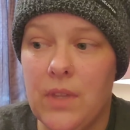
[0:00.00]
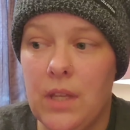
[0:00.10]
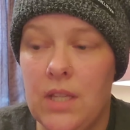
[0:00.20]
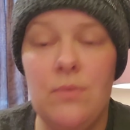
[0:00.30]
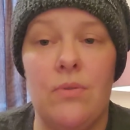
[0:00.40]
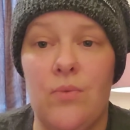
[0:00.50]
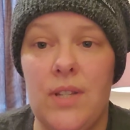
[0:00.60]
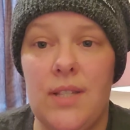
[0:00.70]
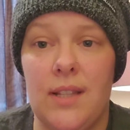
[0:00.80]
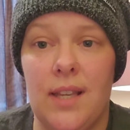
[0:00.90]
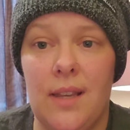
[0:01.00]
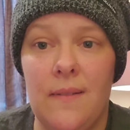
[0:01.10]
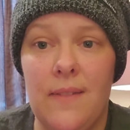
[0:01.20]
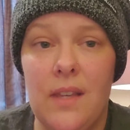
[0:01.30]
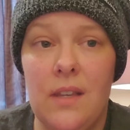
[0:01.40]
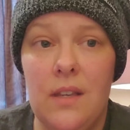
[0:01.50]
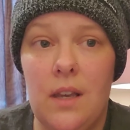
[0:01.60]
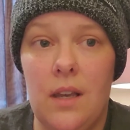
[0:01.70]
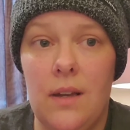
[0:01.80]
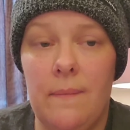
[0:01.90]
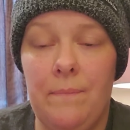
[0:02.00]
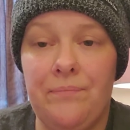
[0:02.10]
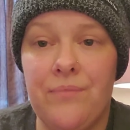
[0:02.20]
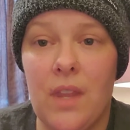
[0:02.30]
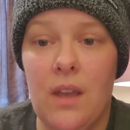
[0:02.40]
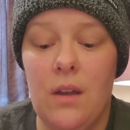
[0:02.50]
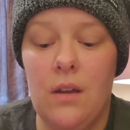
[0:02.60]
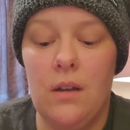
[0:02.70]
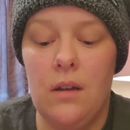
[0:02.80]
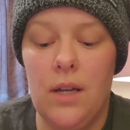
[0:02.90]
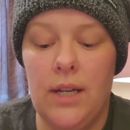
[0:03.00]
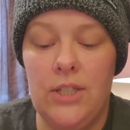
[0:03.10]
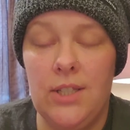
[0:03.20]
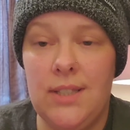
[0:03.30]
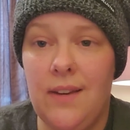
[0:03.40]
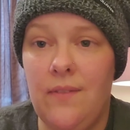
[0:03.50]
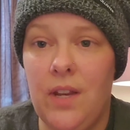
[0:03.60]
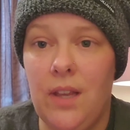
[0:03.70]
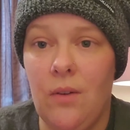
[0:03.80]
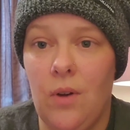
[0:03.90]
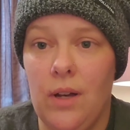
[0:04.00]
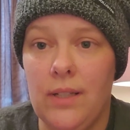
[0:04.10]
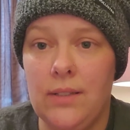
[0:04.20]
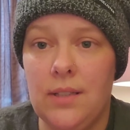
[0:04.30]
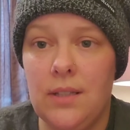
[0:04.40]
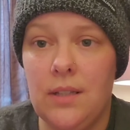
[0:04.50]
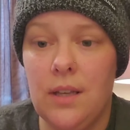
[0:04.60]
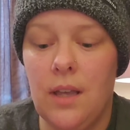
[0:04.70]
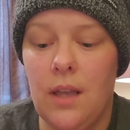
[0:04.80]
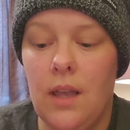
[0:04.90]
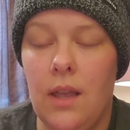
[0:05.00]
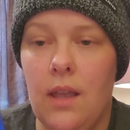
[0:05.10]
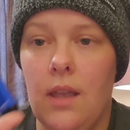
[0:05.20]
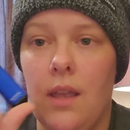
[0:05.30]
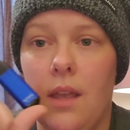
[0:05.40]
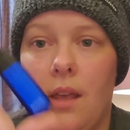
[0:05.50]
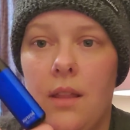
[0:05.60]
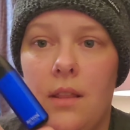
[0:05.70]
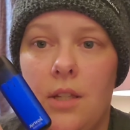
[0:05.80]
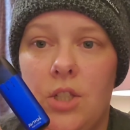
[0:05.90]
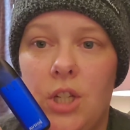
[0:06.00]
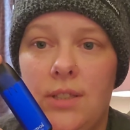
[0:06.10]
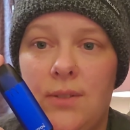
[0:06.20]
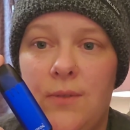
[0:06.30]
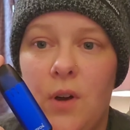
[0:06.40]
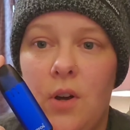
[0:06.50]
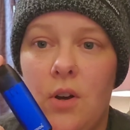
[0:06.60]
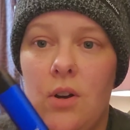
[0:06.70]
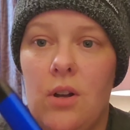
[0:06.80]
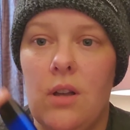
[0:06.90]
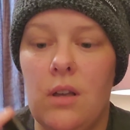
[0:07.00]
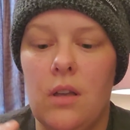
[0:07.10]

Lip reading: and this was recently, and I just did a video on it, the Just Fog